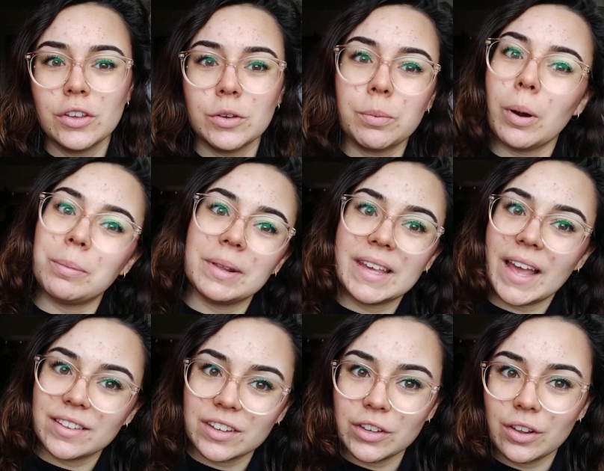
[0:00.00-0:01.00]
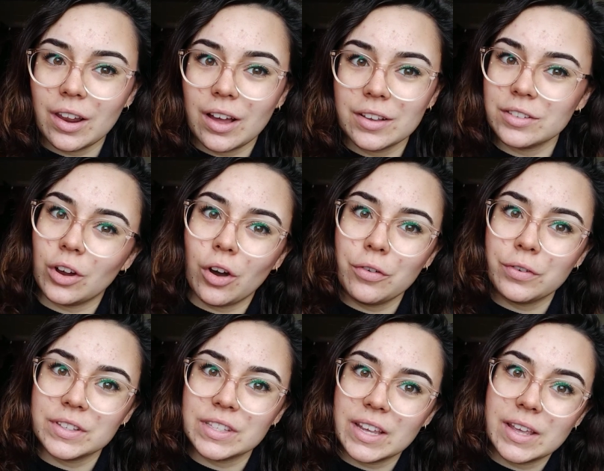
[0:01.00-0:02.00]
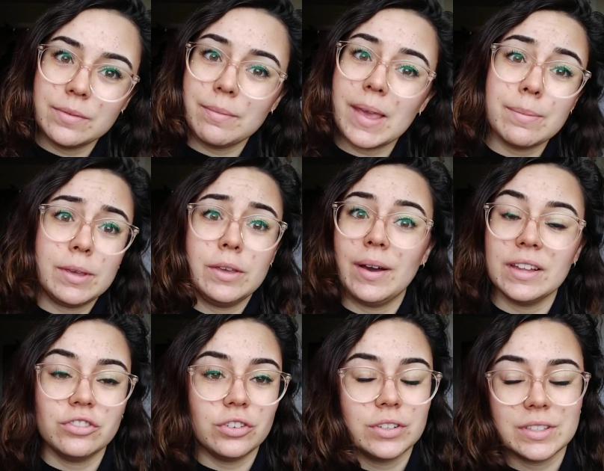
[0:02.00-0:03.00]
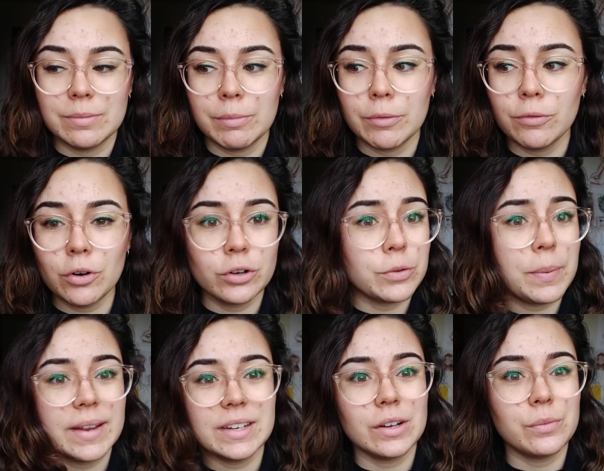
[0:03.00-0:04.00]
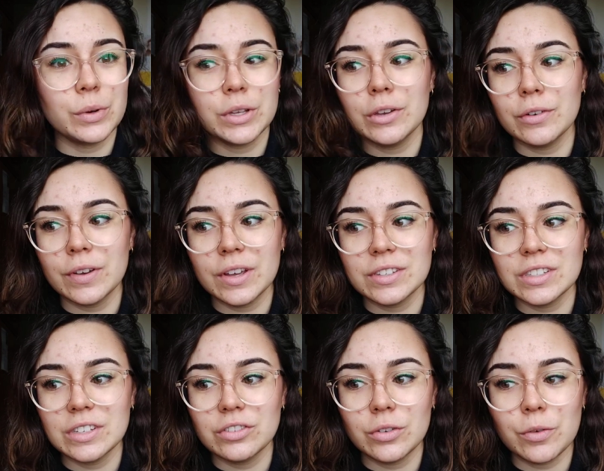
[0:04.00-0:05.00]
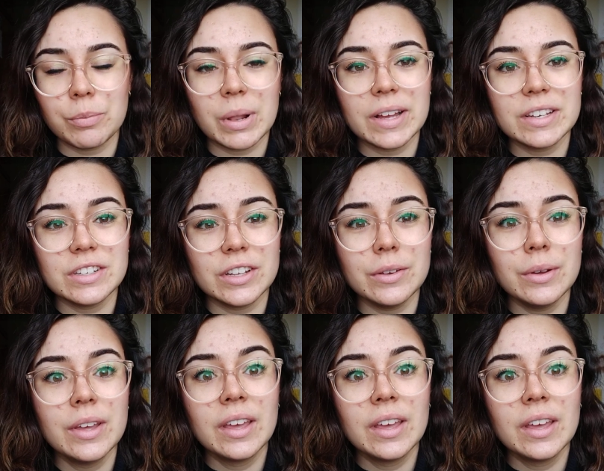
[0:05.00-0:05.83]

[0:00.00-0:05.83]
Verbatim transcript: You're probably getting your last offers in, maybe you had yours in before, depending on what universities you've applied to.